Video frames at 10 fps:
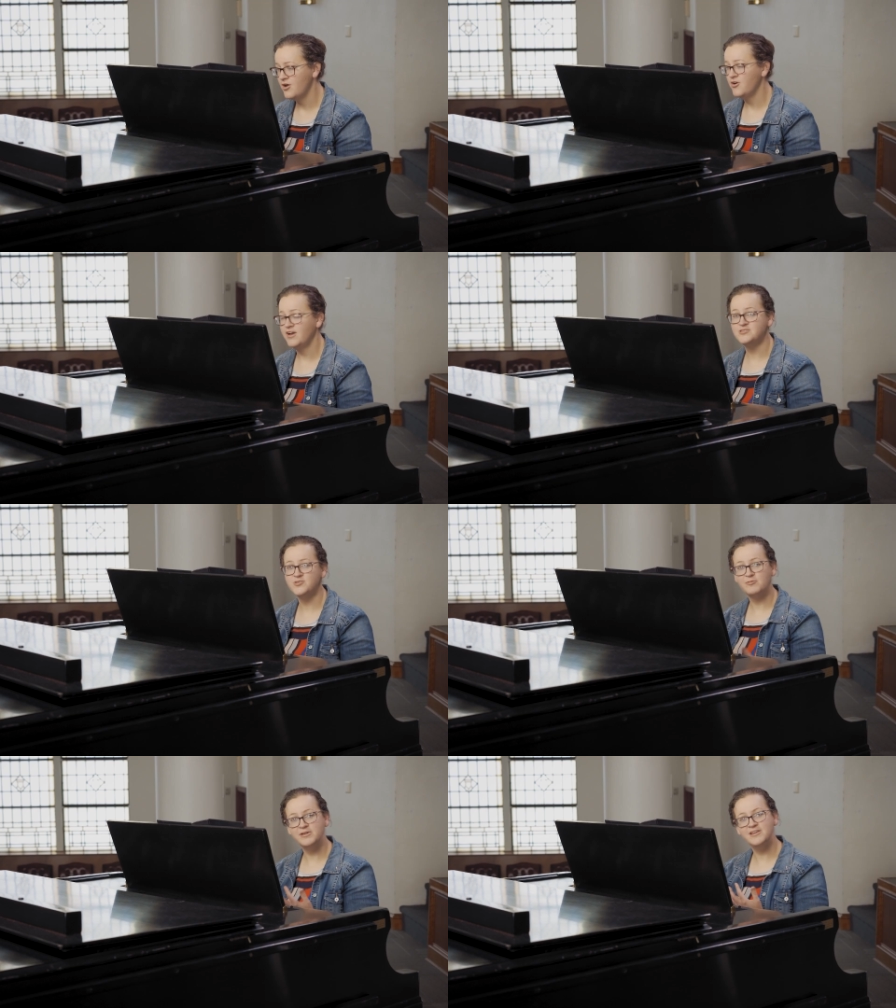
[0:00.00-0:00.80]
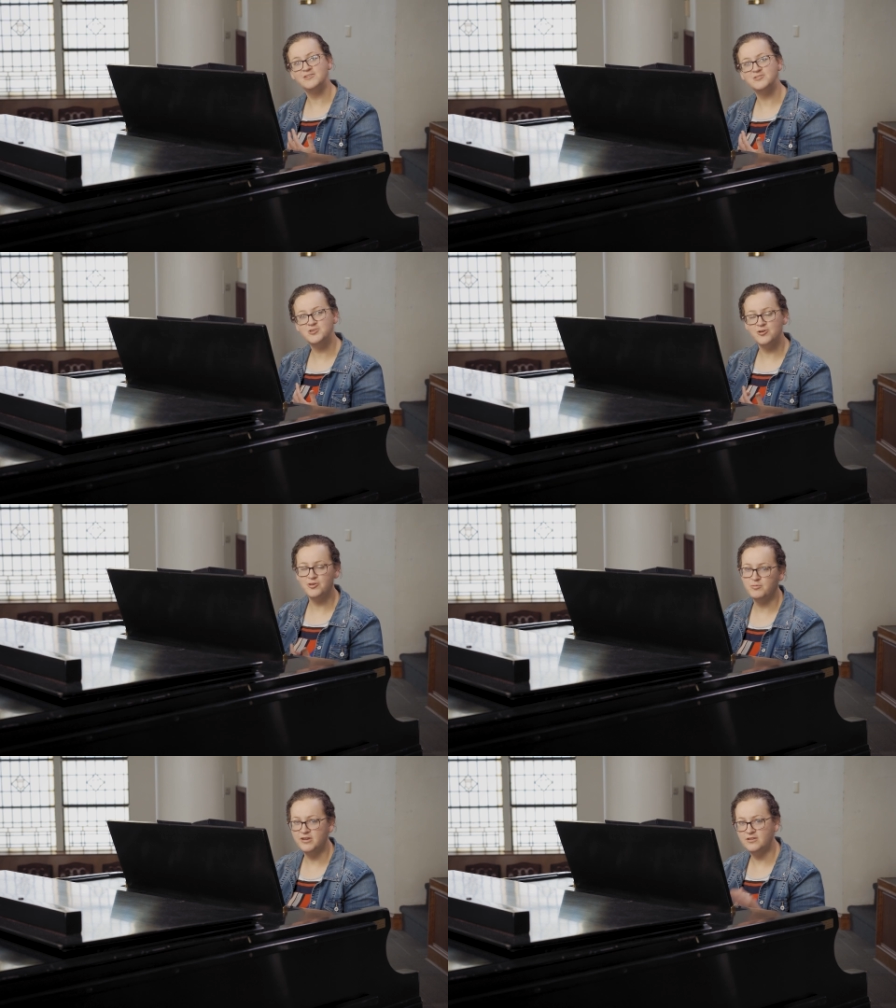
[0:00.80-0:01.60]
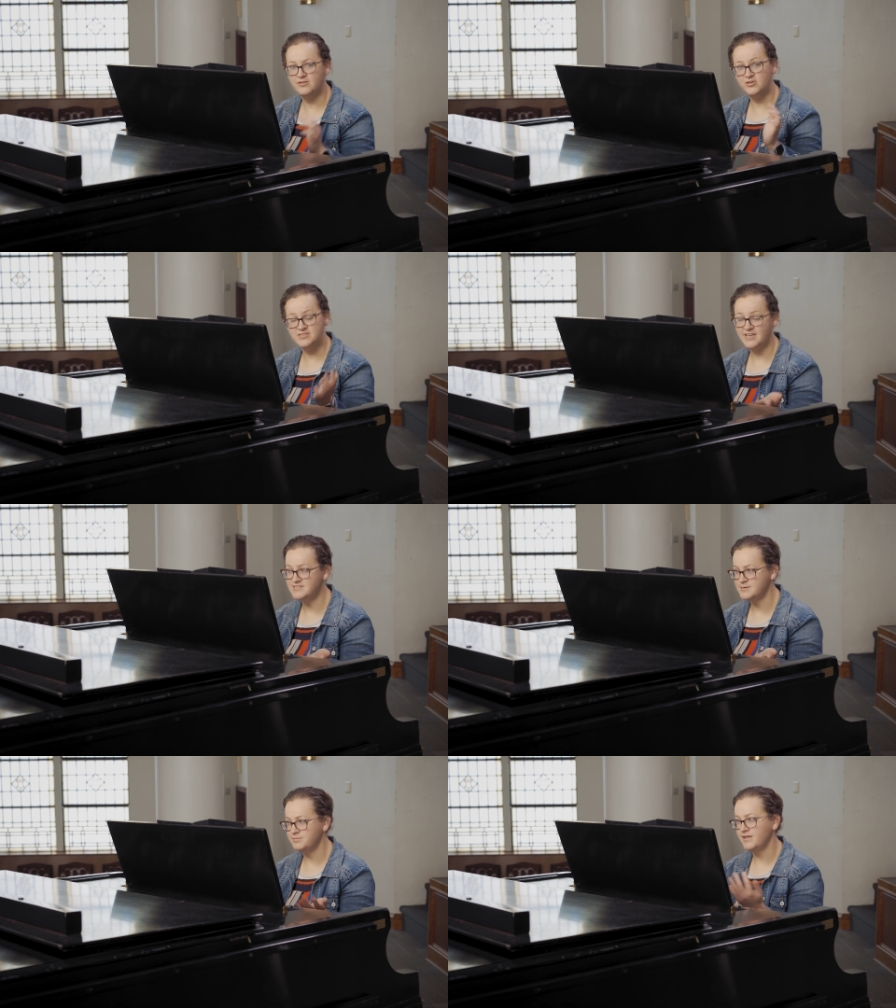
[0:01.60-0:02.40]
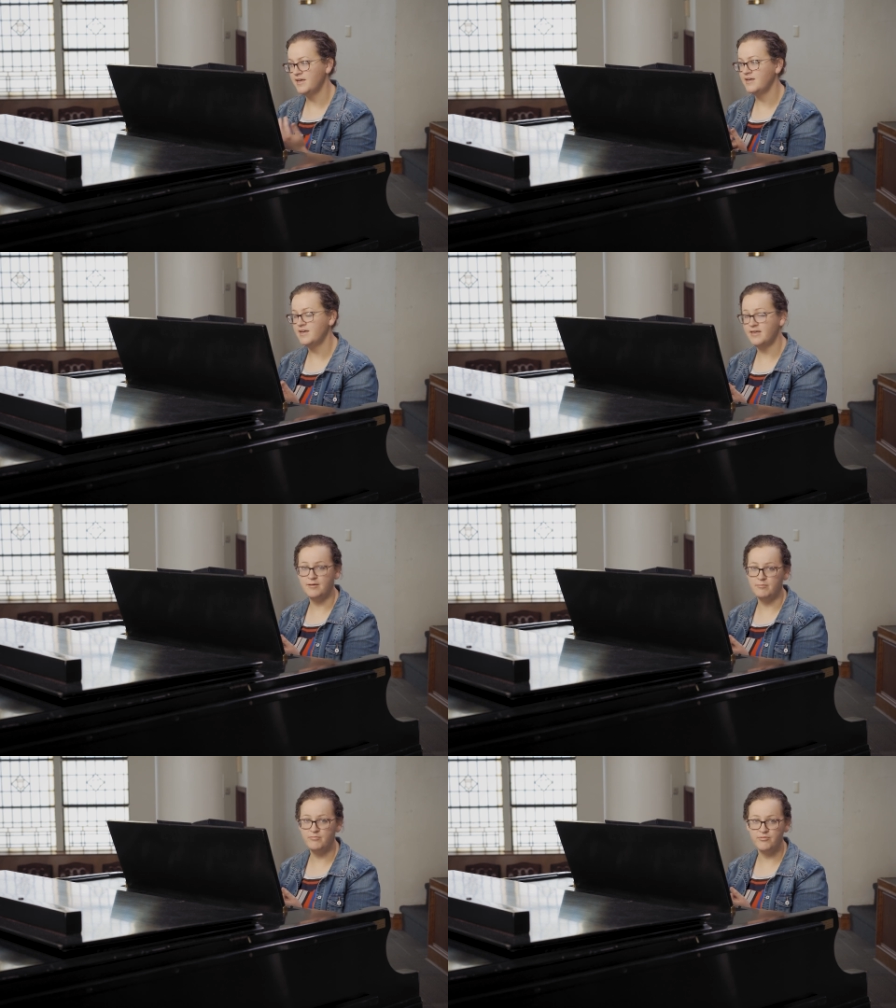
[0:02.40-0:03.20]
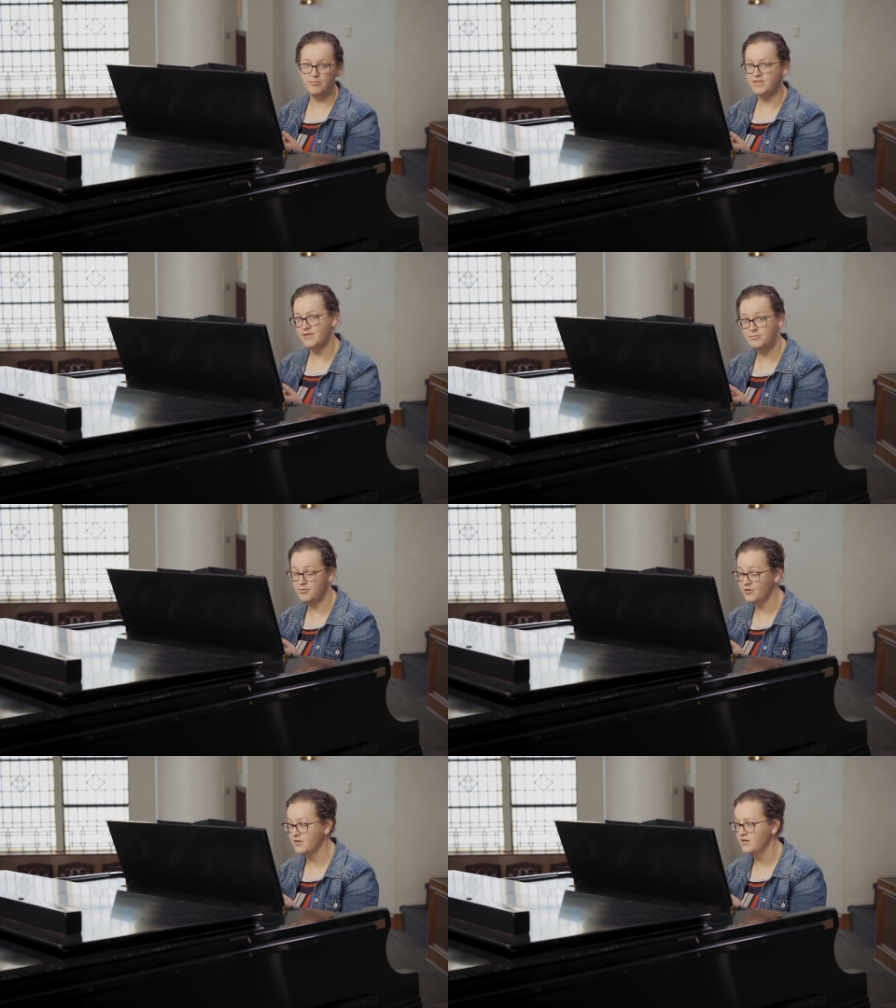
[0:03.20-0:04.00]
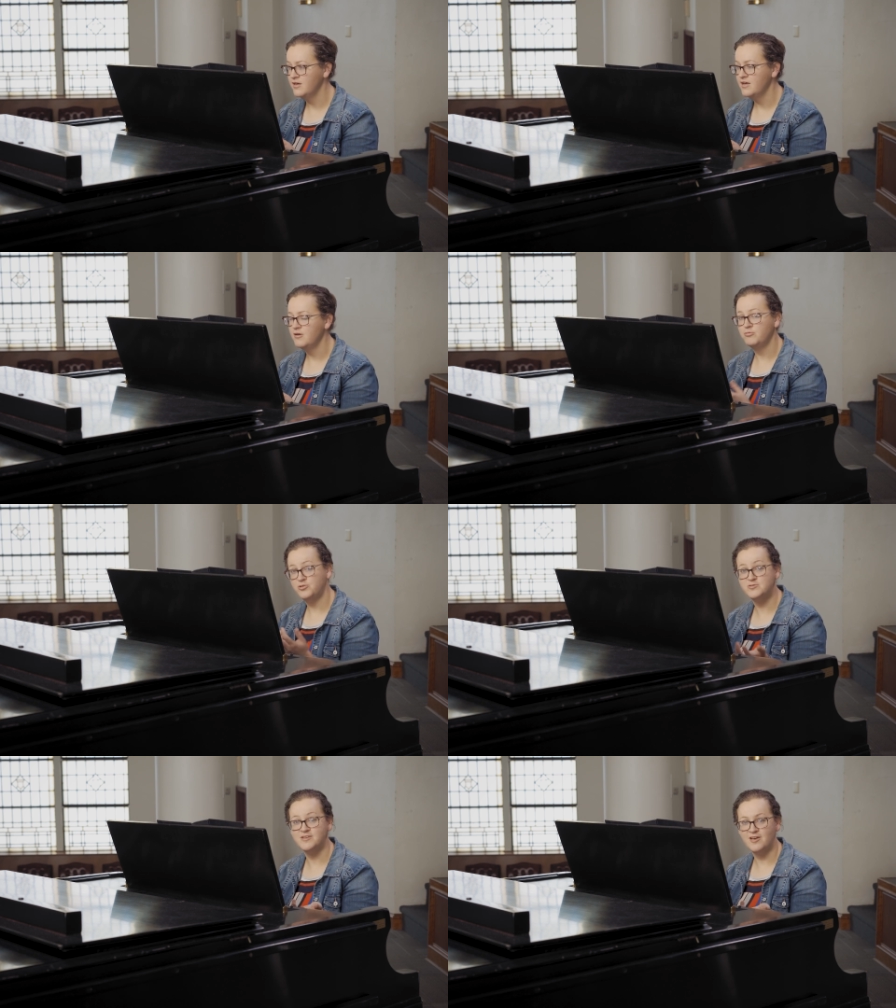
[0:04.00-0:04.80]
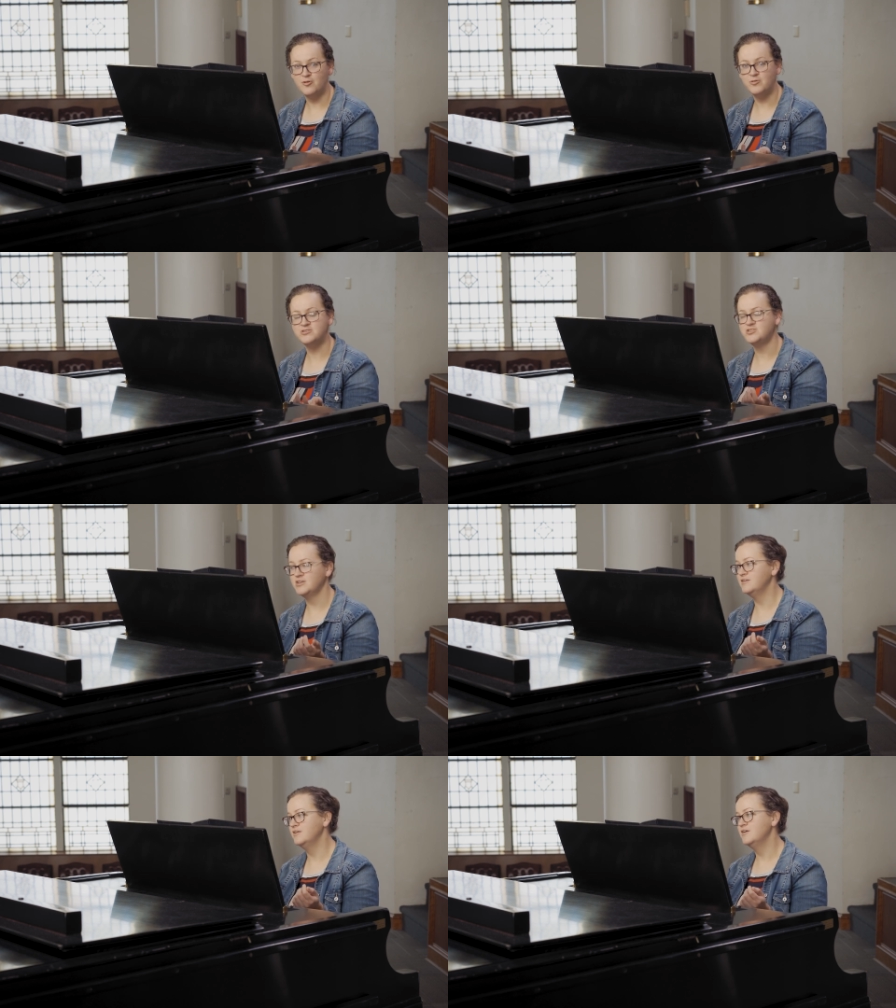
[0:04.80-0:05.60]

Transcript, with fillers: All right, so I wanted to show you what it looks like to play a hymn from the hymn book using a chord sheet.